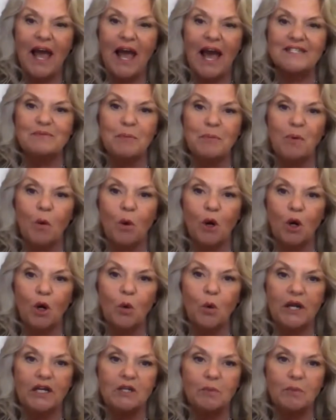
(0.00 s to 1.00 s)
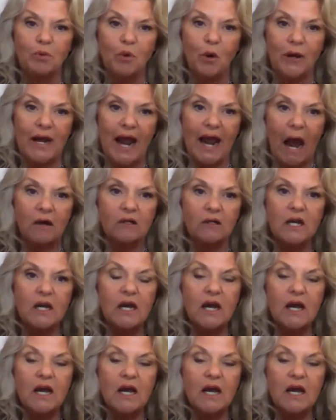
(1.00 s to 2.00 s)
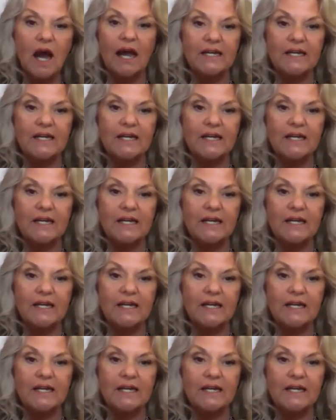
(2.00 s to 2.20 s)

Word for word: as people were quick to point out.